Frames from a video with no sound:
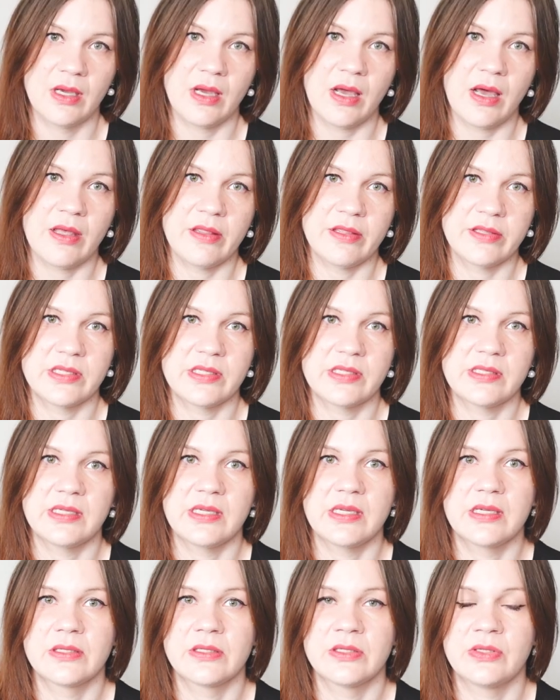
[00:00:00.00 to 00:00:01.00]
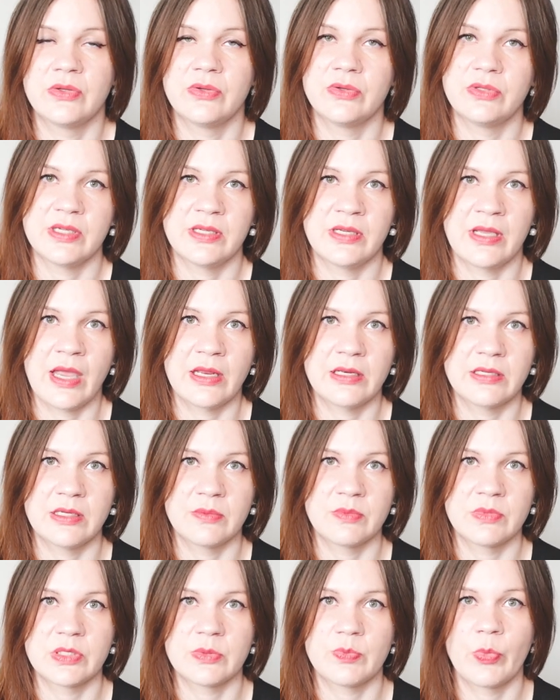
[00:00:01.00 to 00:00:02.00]
others stick to 10
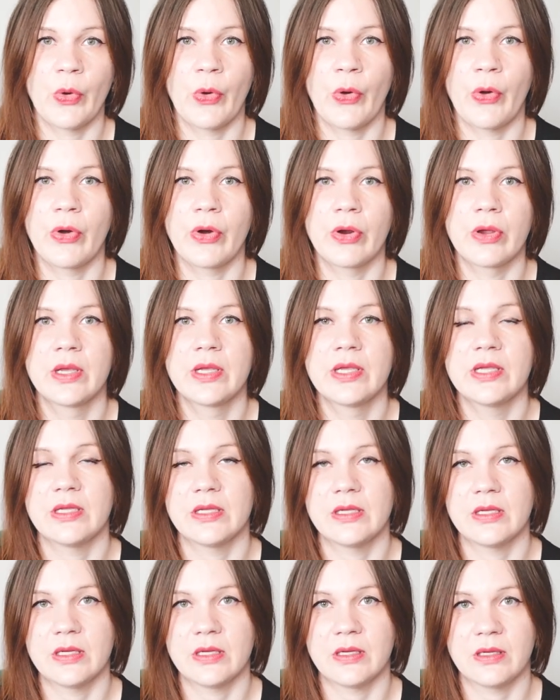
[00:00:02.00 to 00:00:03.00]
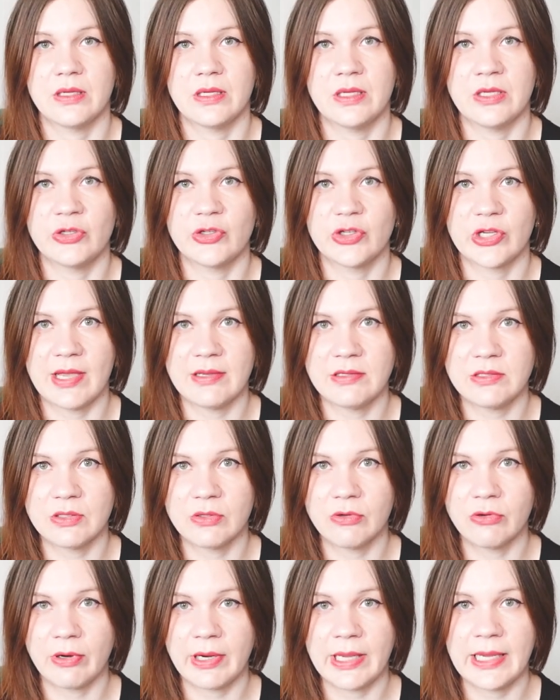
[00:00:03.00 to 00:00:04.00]
items per uh, each
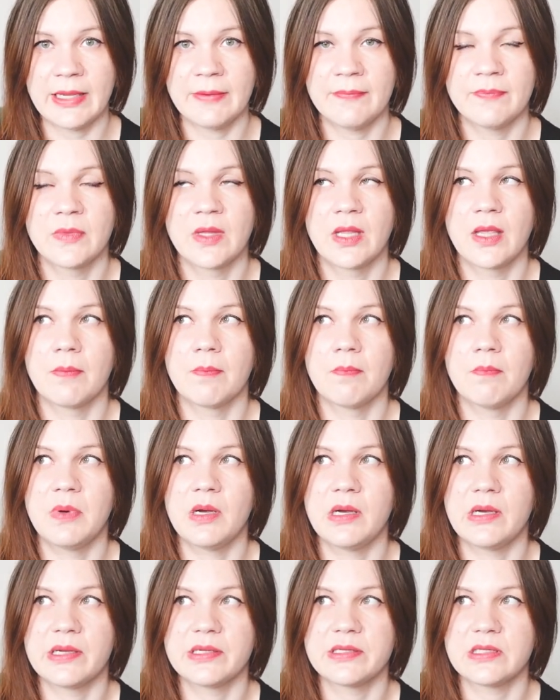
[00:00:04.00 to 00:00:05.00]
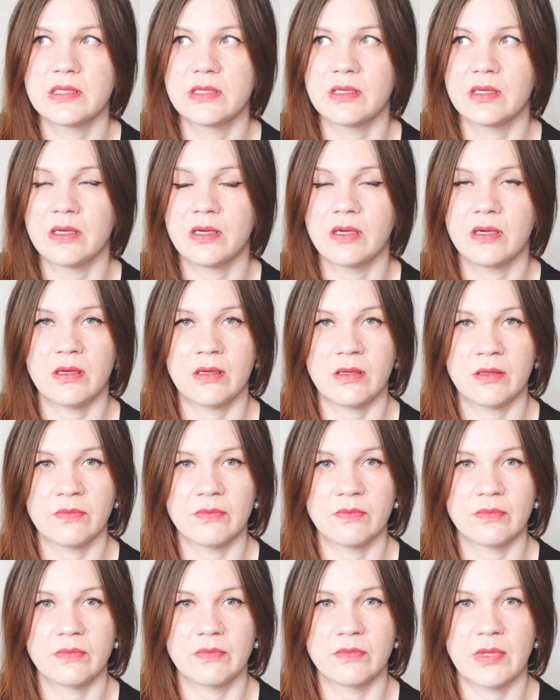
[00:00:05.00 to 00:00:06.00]
category, but
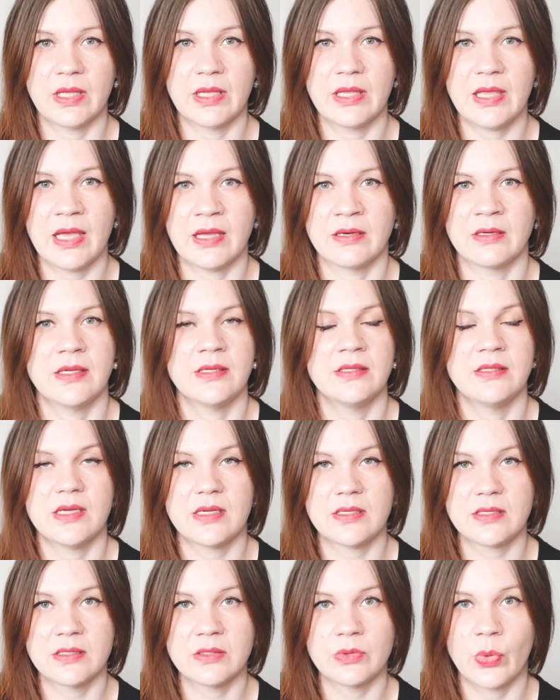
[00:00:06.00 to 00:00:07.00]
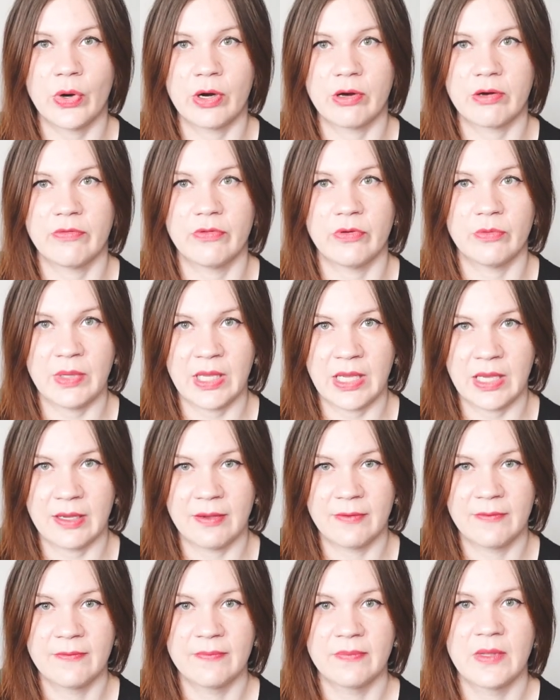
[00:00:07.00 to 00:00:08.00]
um, again, it doesn't work for me.
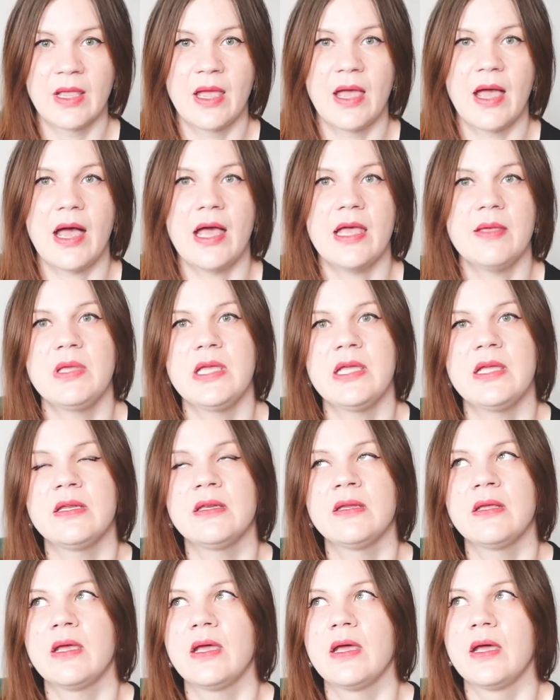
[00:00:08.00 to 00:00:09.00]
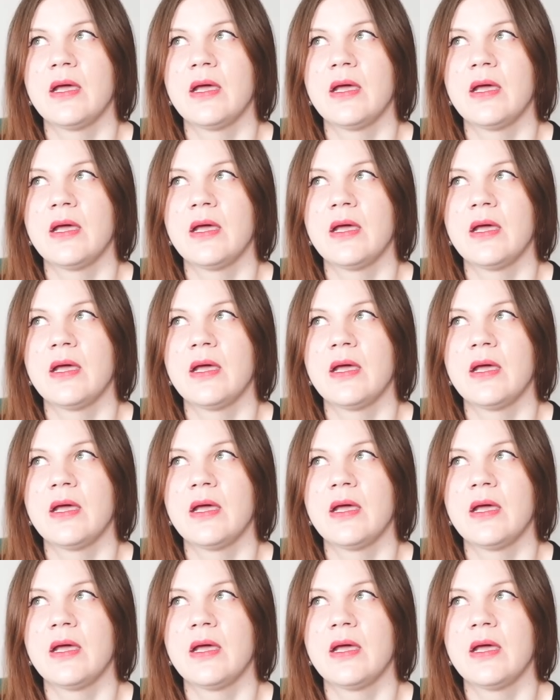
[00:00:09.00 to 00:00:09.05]
I mean,